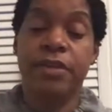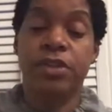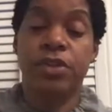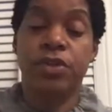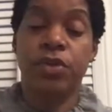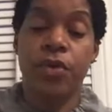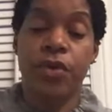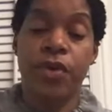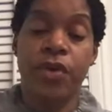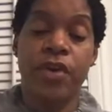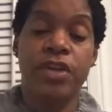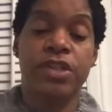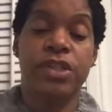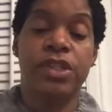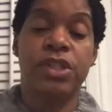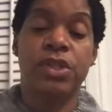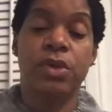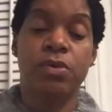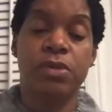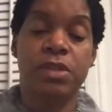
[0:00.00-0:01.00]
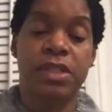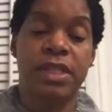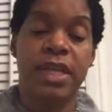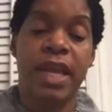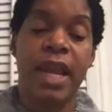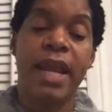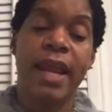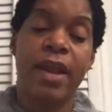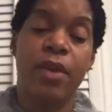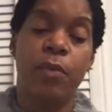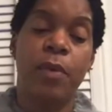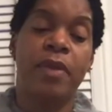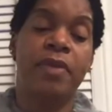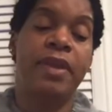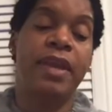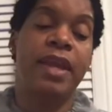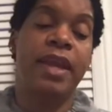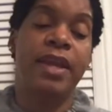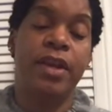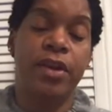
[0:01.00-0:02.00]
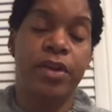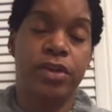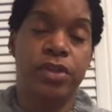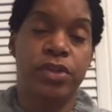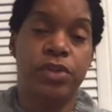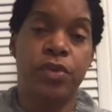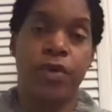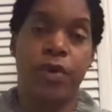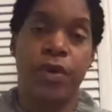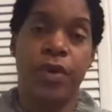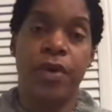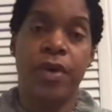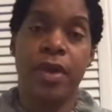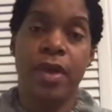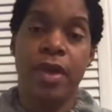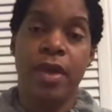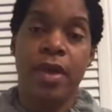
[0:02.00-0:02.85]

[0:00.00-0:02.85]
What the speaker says: disorder associated with the eating disorder.